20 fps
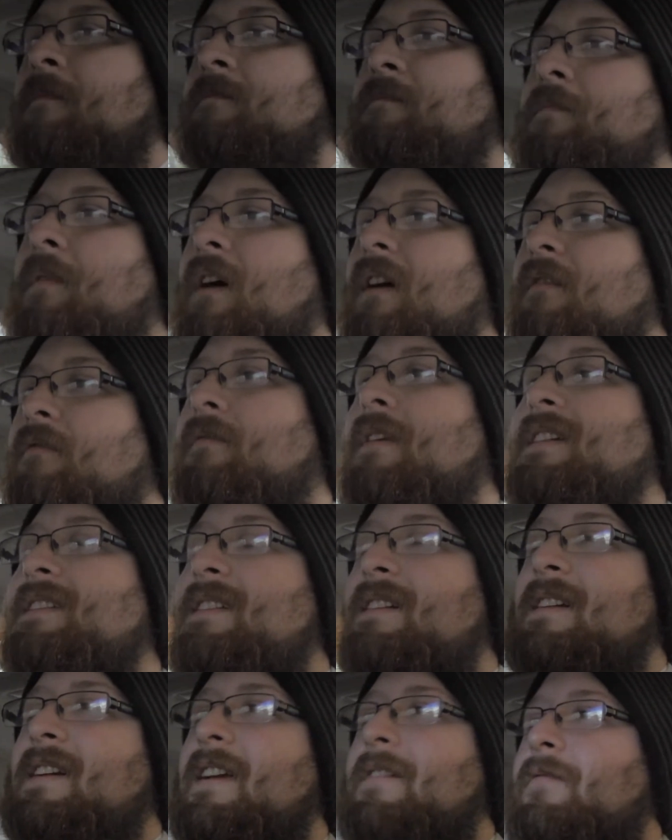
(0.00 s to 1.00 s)
But
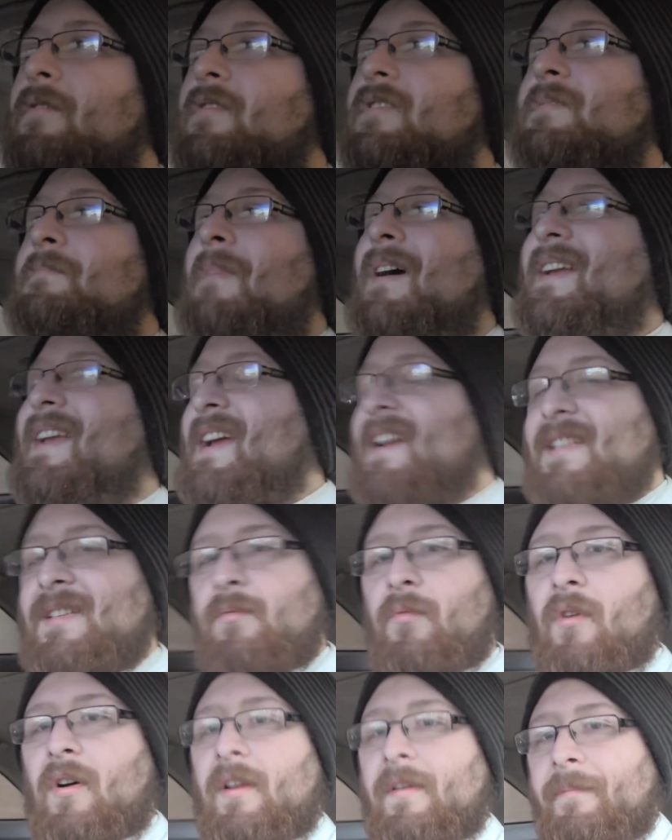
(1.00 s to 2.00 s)
Resident Evil is my next
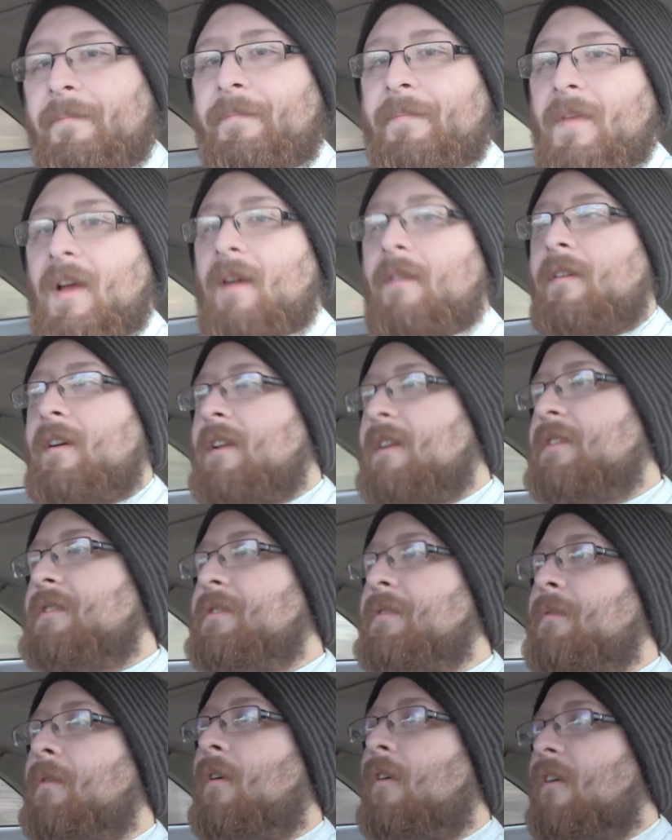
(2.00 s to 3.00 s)
one. I'm going to
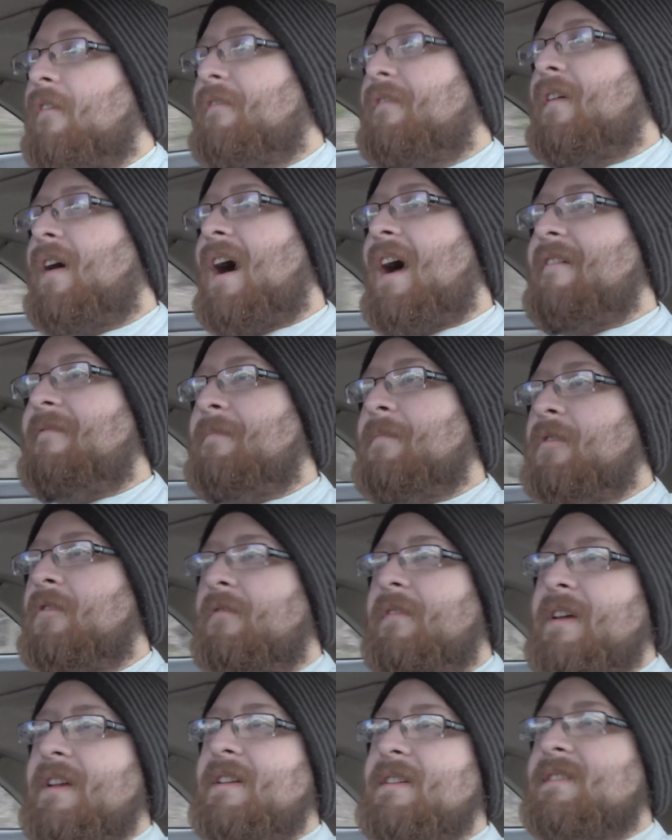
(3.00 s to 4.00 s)
do all 5
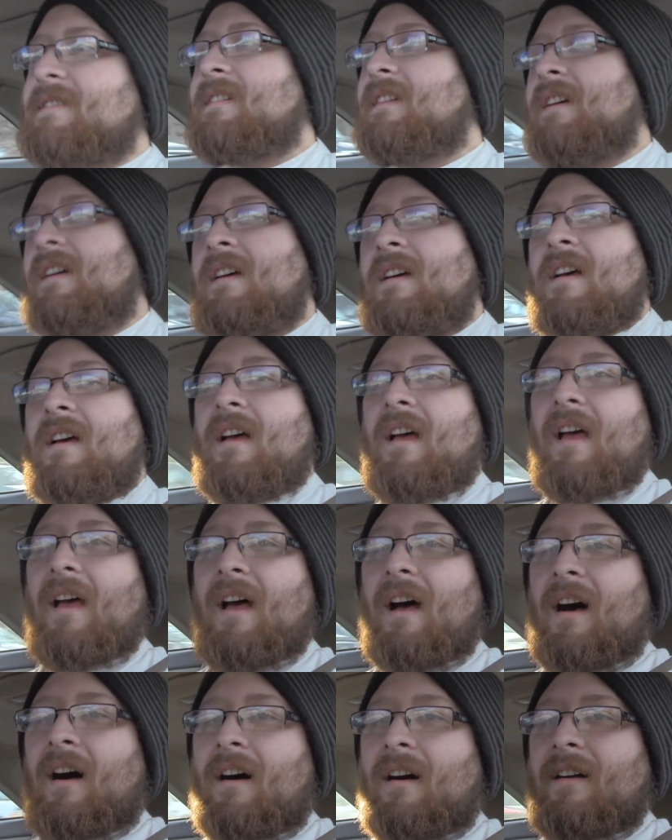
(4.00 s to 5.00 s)
movies,
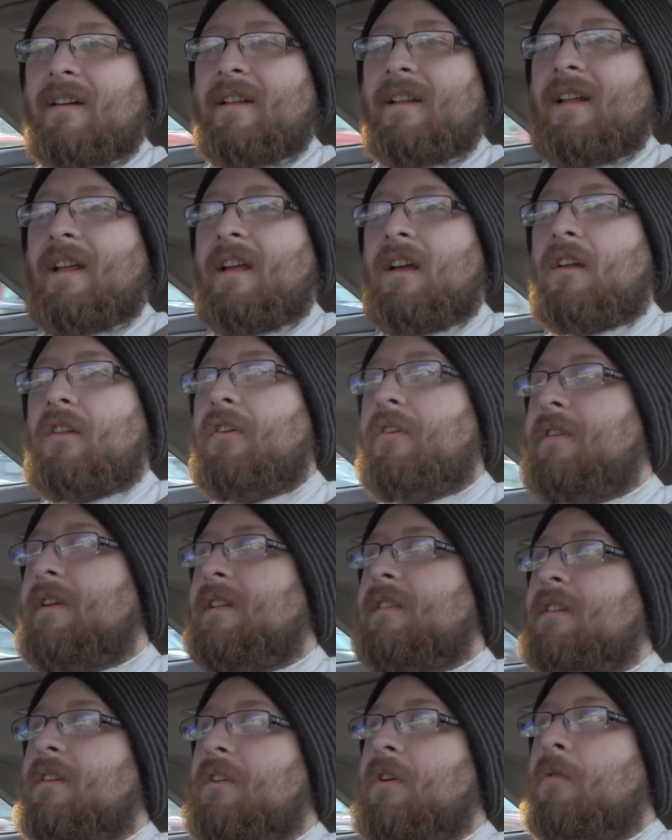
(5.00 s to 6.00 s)

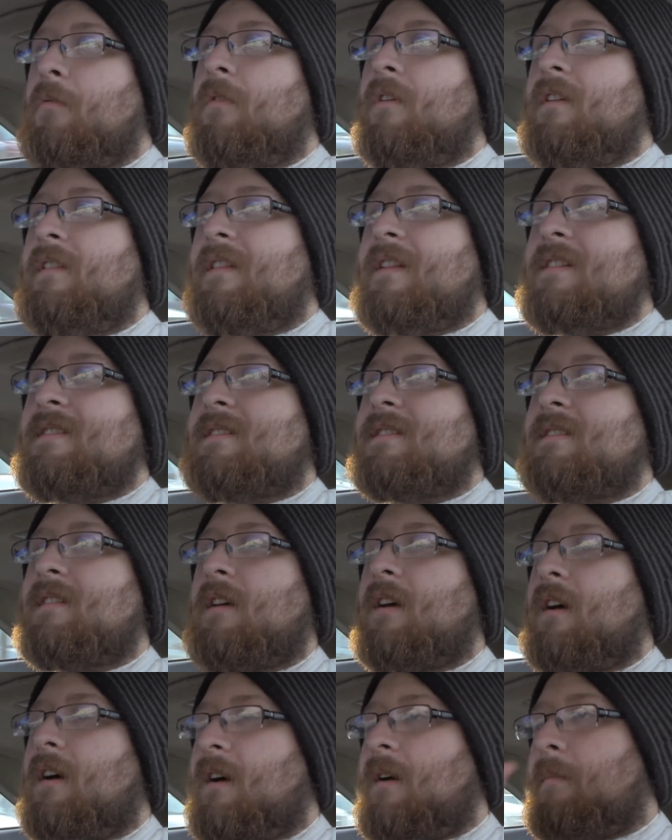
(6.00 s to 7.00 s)
including the new one that's
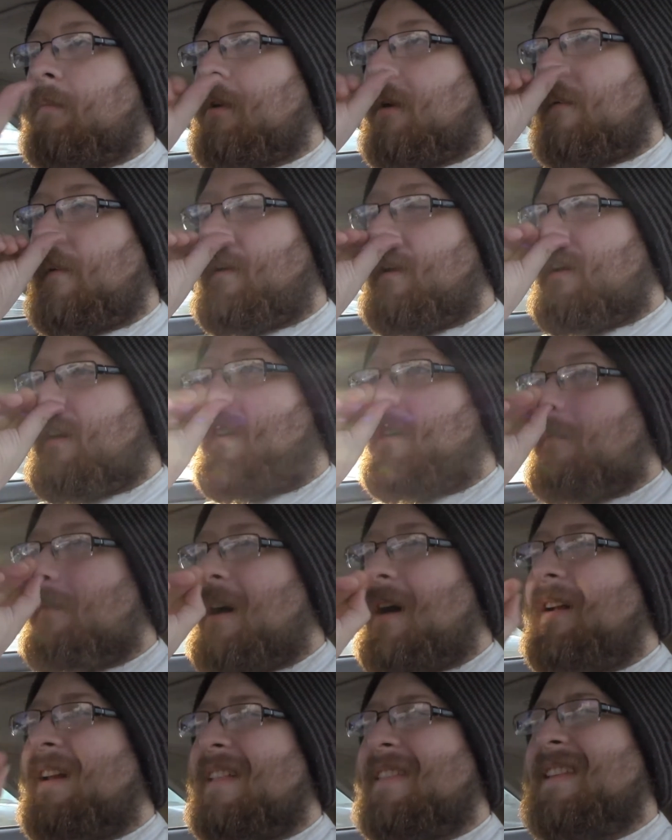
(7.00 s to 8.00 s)
probably going to come
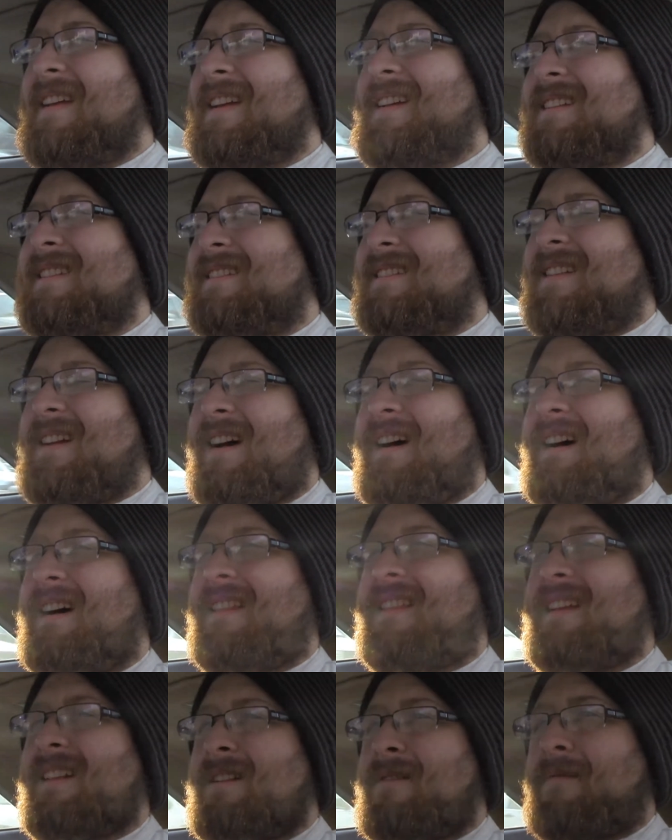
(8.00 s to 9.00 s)
out. I think
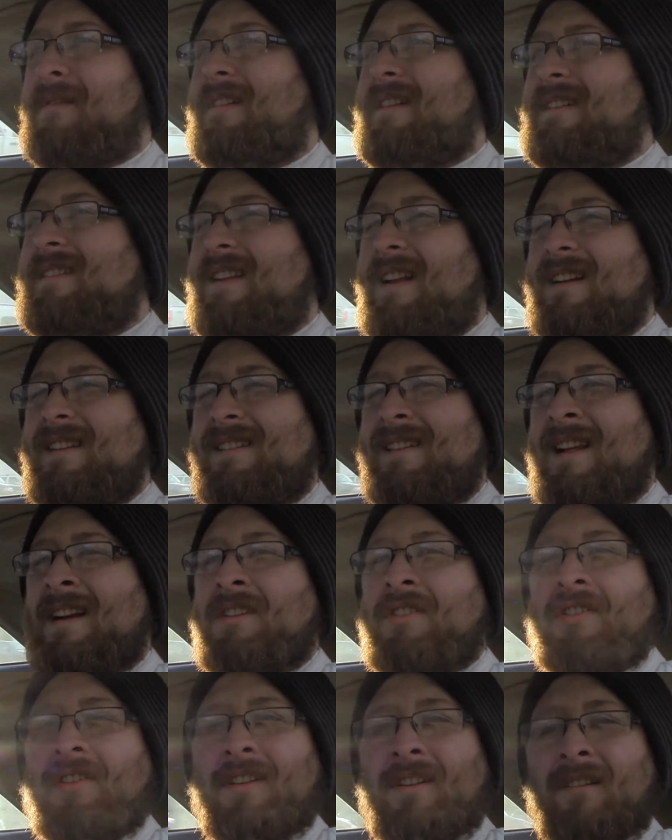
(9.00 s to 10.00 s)
the release date is
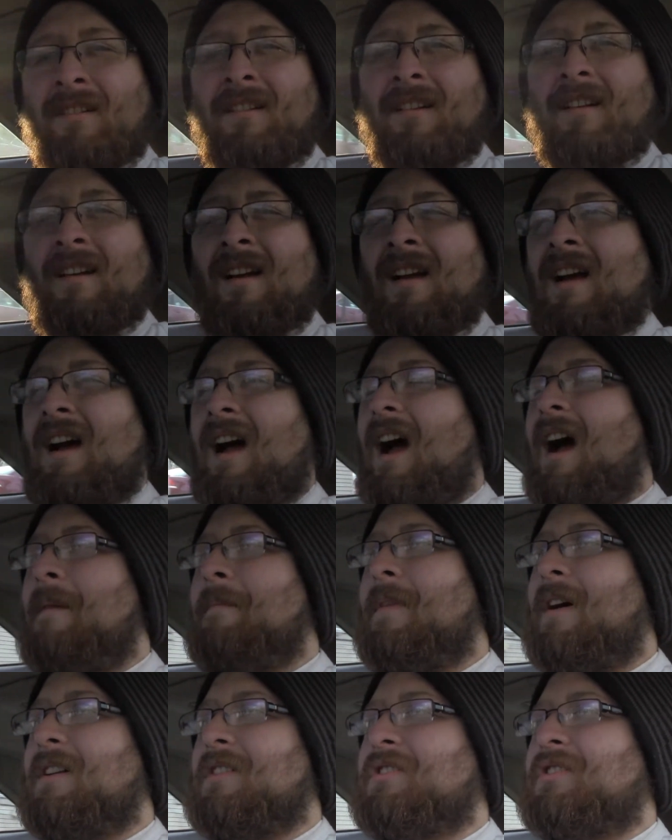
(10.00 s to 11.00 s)
next year. I'm
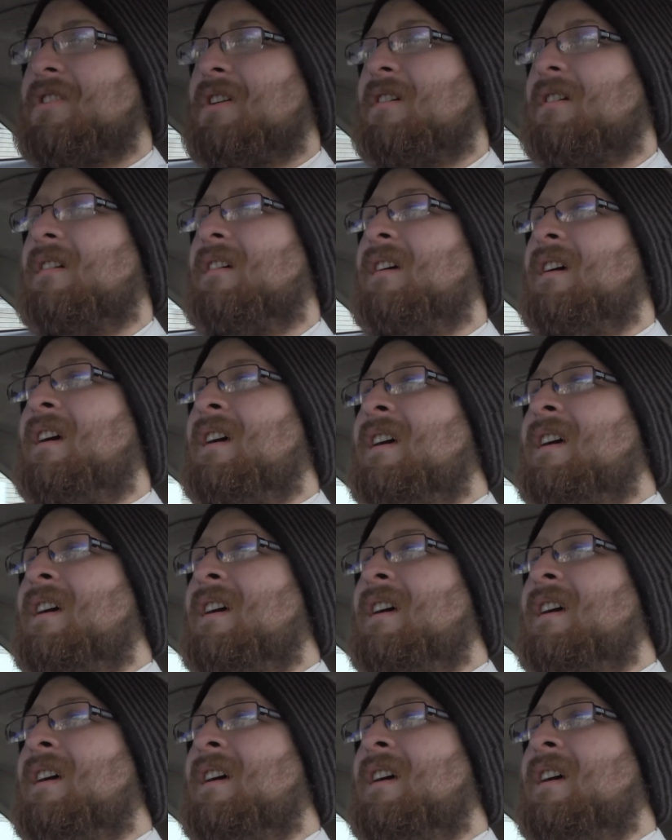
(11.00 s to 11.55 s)
not sure.